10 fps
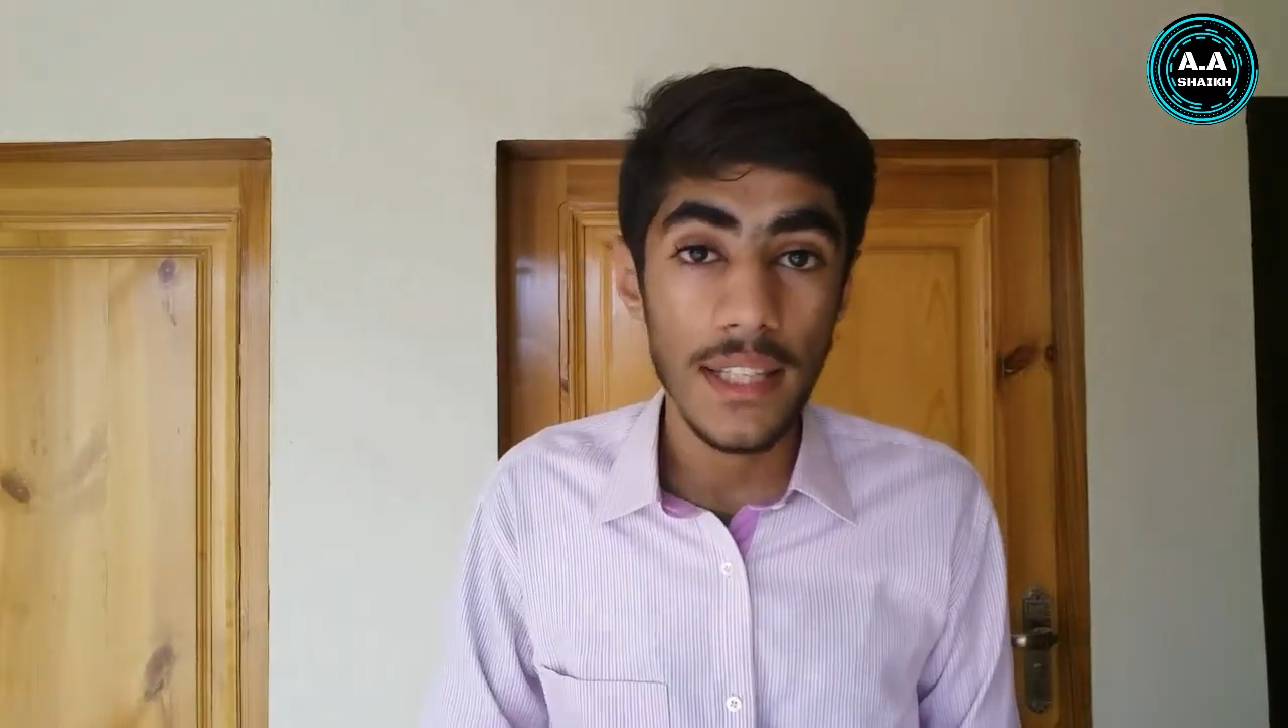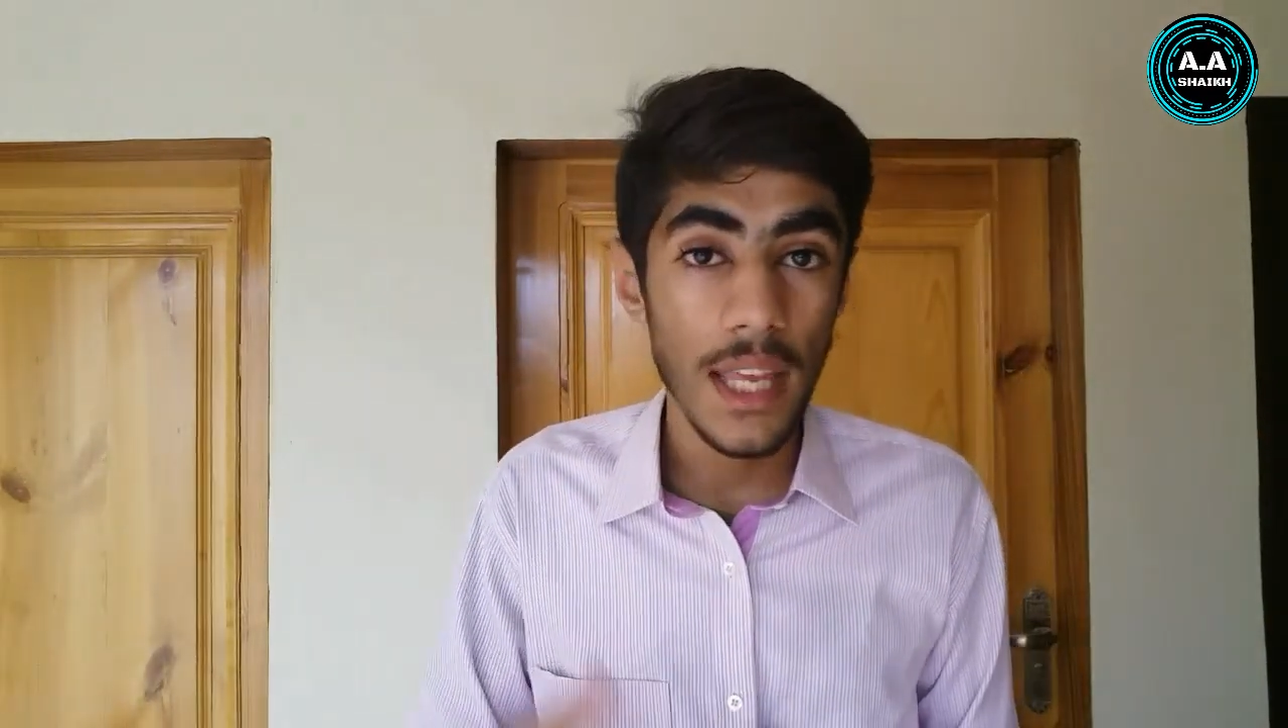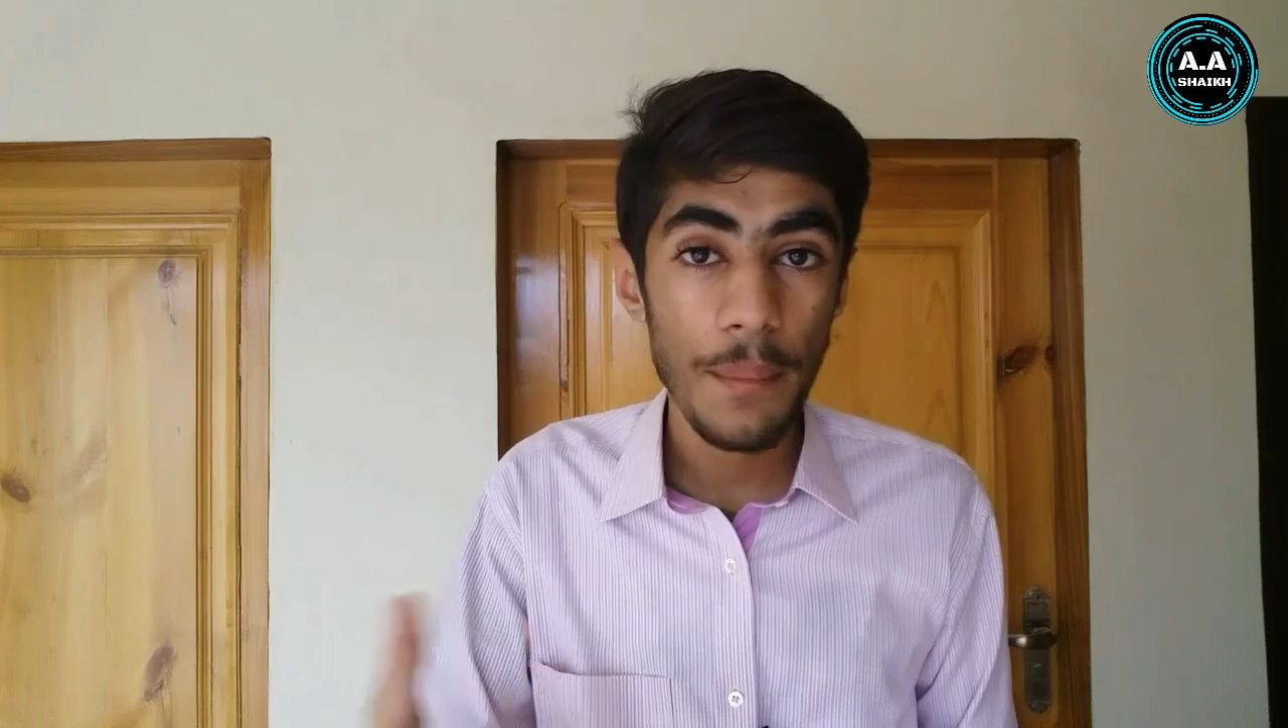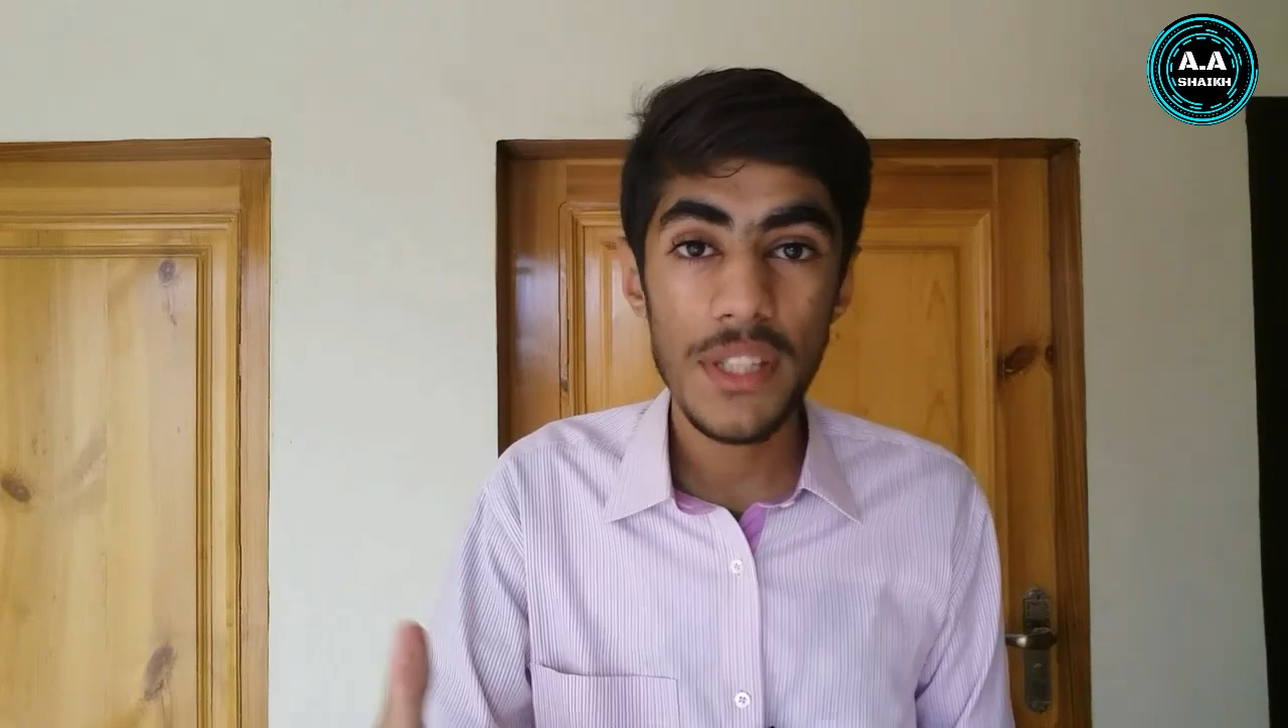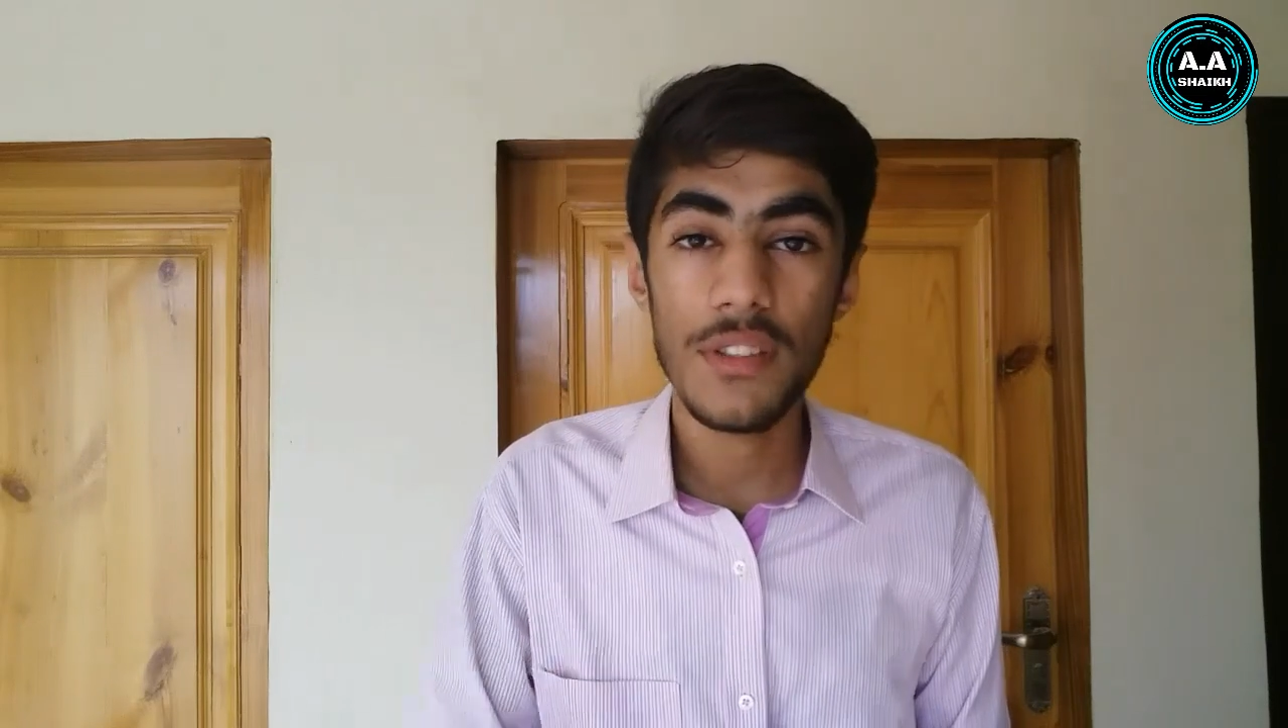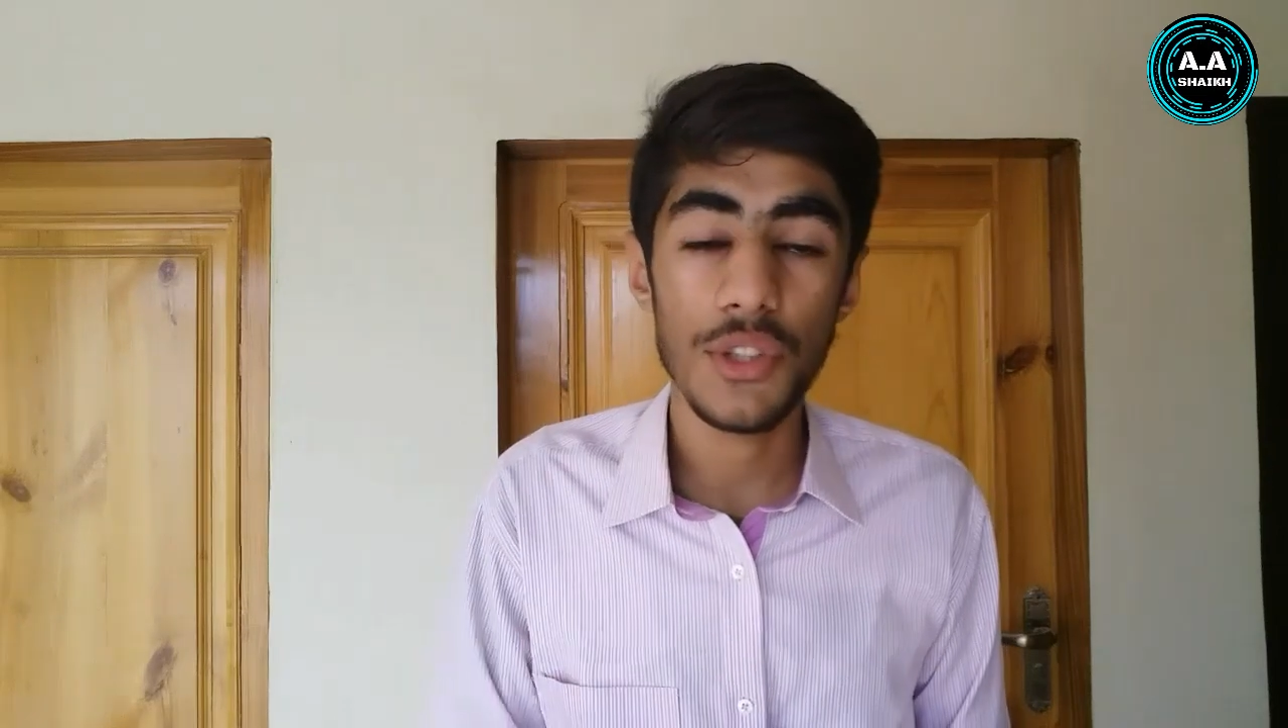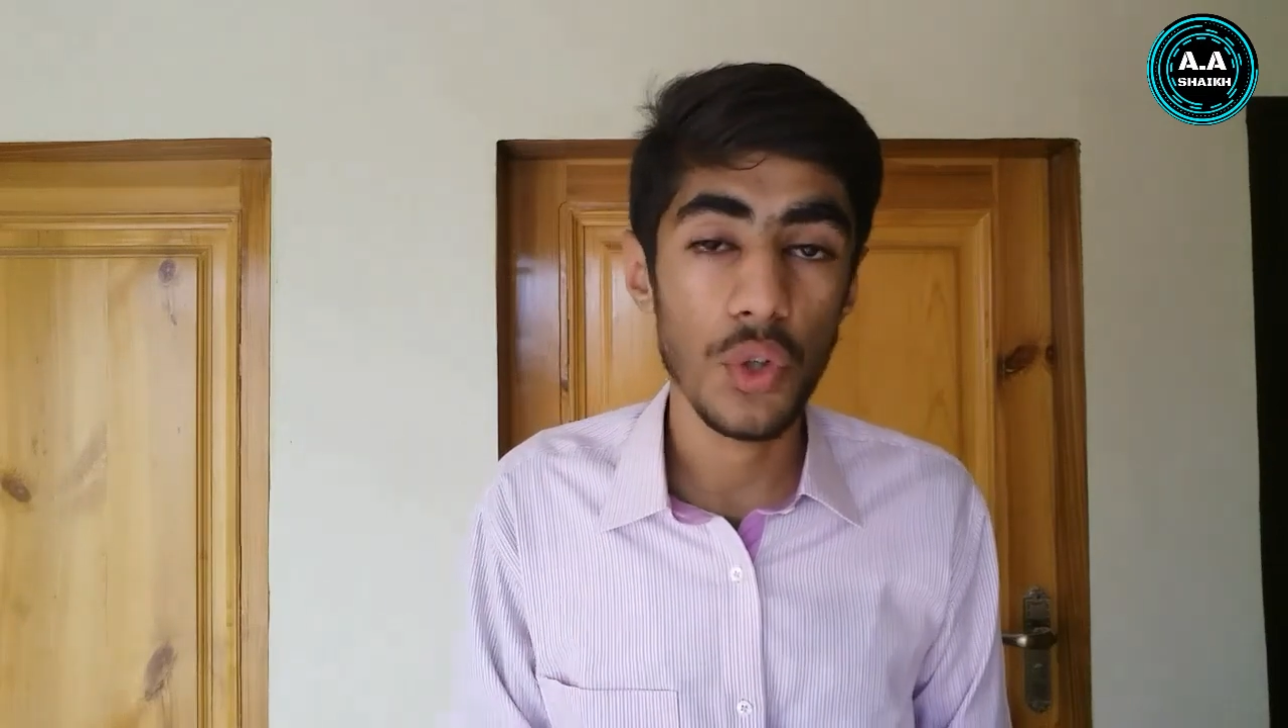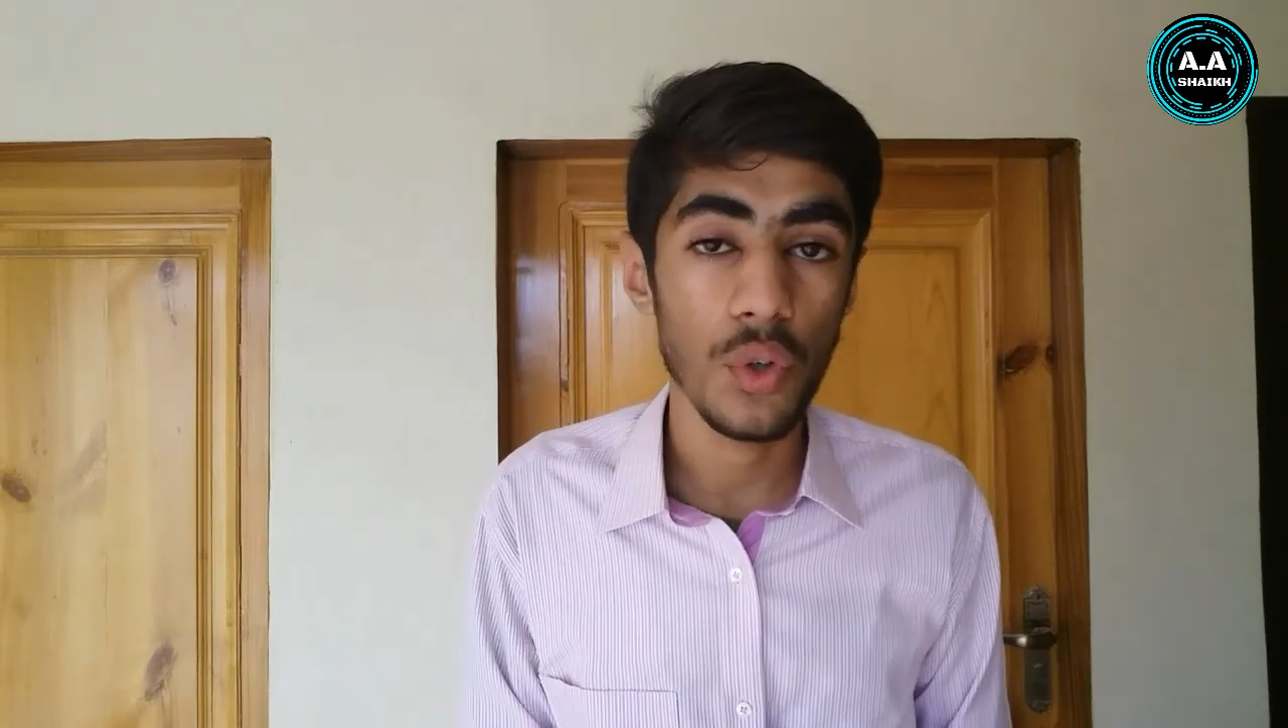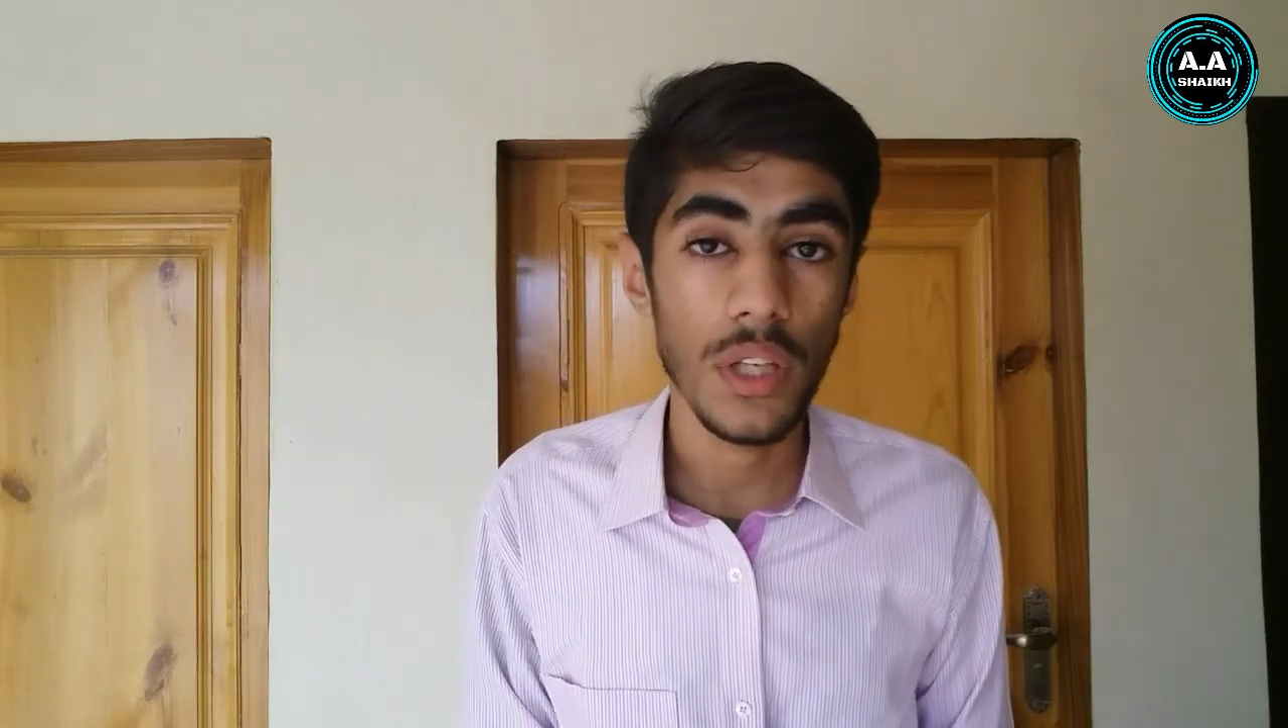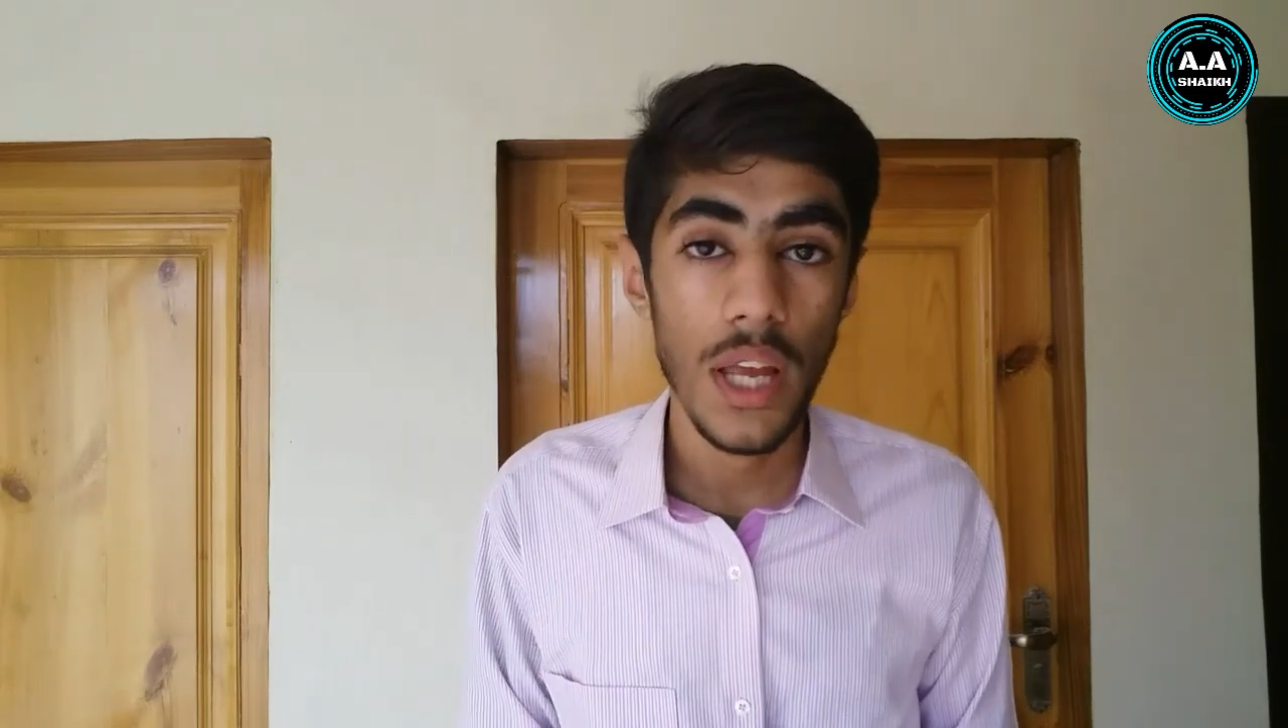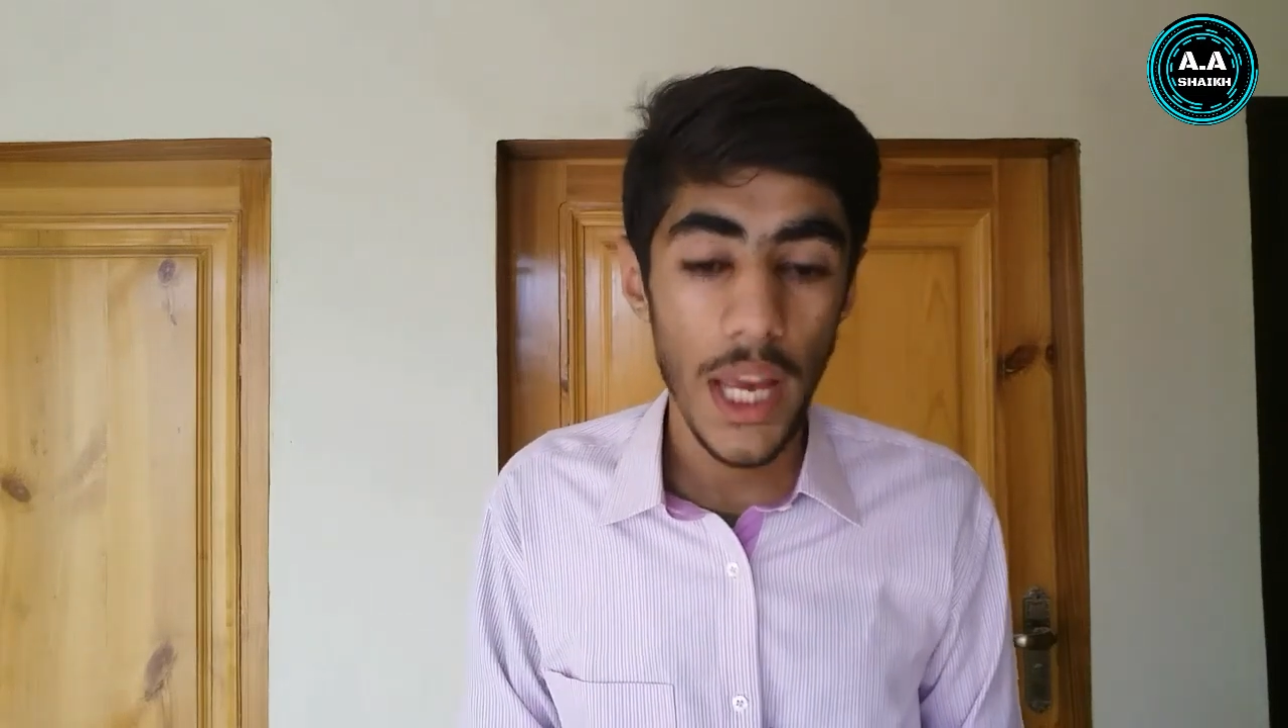the image will shown,